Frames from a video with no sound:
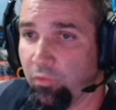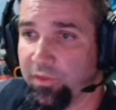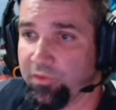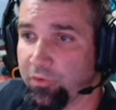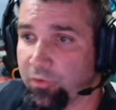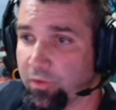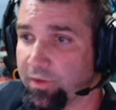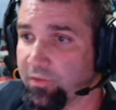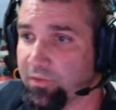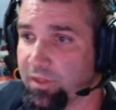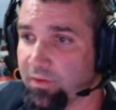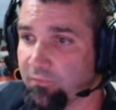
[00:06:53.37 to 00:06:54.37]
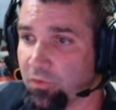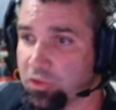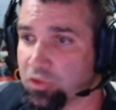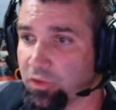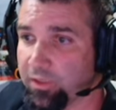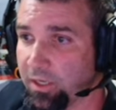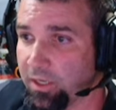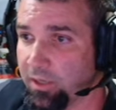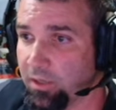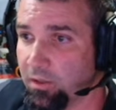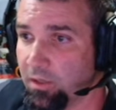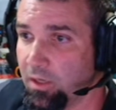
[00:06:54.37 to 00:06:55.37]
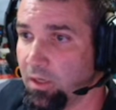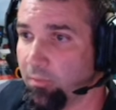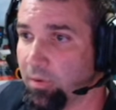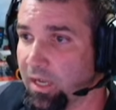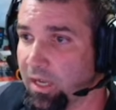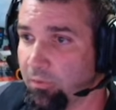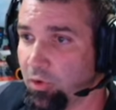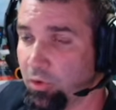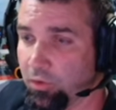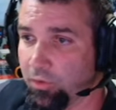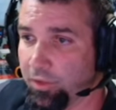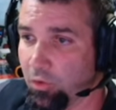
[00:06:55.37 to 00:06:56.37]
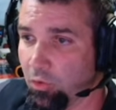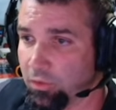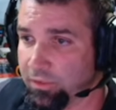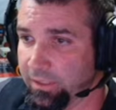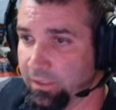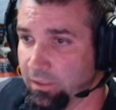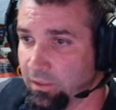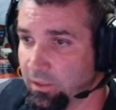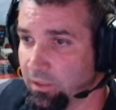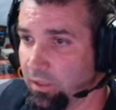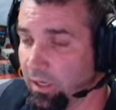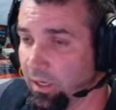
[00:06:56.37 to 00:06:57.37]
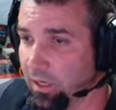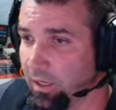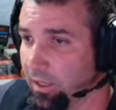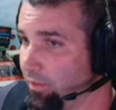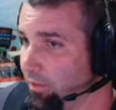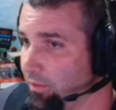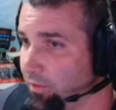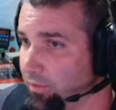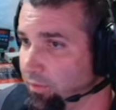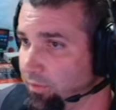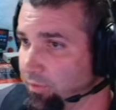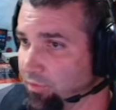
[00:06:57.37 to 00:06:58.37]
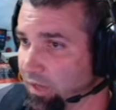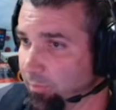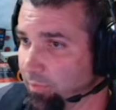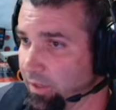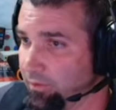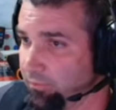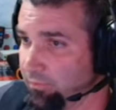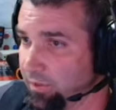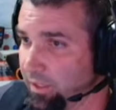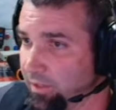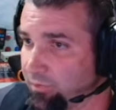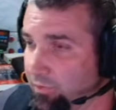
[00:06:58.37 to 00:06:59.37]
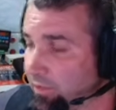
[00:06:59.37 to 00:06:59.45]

this so you can see it virtually on here, but I am currently holding the stop button. Okay, so